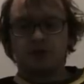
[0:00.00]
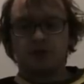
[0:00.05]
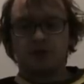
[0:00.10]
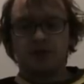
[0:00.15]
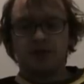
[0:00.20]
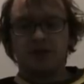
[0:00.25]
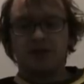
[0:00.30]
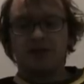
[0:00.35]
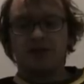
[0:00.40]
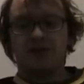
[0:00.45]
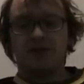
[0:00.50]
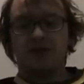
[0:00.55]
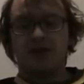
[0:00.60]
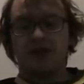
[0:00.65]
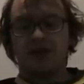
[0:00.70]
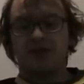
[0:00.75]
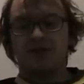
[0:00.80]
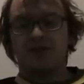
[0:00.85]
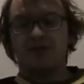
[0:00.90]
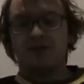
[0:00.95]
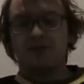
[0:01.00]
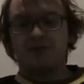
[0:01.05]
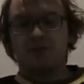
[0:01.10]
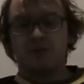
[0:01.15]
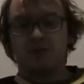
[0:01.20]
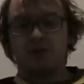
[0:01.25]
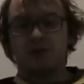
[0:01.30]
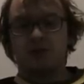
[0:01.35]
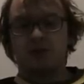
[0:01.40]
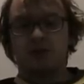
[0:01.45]
is as
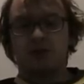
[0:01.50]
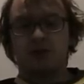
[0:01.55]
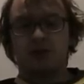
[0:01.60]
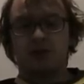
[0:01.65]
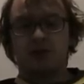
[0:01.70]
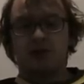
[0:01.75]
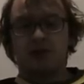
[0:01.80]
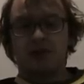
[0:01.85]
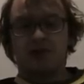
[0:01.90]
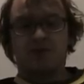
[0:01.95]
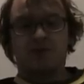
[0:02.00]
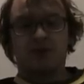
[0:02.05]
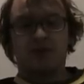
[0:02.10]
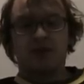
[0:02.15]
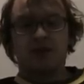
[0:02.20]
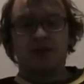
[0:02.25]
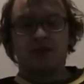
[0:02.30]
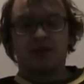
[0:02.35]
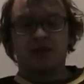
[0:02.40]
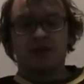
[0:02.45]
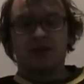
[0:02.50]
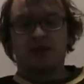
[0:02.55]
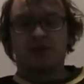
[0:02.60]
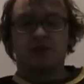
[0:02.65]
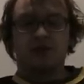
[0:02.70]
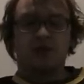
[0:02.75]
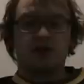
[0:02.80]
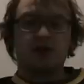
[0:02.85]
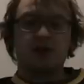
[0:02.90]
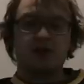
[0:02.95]
simple as playing the kind of
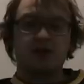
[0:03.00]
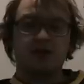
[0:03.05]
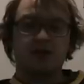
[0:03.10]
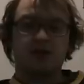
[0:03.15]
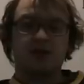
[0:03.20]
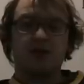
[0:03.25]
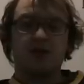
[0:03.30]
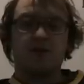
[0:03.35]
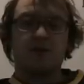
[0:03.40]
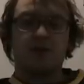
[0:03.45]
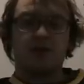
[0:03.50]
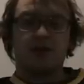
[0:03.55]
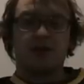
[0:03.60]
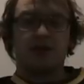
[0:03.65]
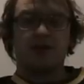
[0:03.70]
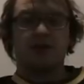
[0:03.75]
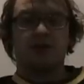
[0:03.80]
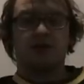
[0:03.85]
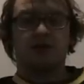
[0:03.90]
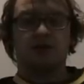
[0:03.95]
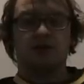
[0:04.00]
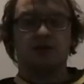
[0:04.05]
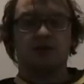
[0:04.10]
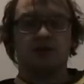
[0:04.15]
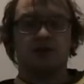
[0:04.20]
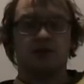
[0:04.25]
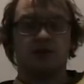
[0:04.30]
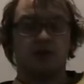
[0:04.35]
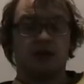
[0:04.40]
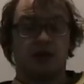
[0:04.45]
hockey that they play.
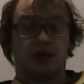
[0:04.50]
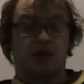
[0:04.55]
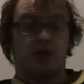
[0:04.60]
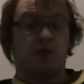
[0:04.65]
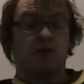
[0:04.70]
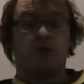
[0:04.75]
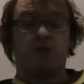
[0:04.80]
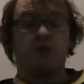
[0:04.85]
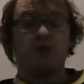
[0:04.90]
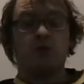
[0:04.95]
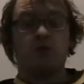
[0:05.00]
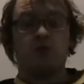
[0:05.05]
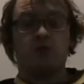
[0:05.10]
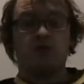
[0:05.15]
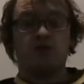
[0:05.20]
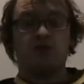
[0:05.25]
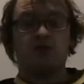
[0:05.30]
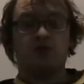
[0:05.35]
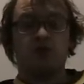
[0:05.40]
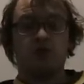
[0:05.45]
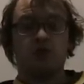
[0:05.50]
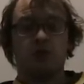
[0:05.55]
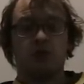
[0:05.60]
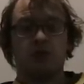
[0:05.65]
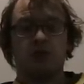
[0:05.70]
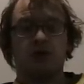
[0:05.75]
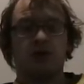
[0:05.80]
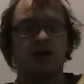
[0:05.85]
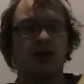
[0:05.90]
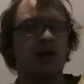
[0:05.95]
And they refuse to do
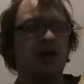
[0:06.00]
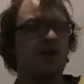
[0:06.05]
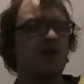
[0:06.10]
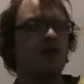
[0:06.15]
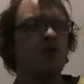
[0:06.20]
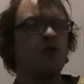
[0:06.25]
it. And I have